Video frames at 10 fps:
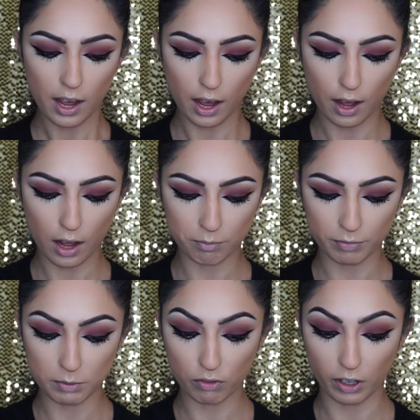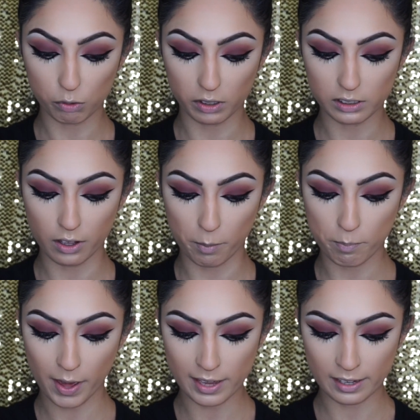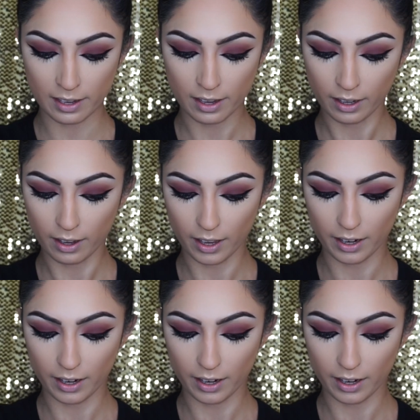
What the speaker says: If you guys want to see a baking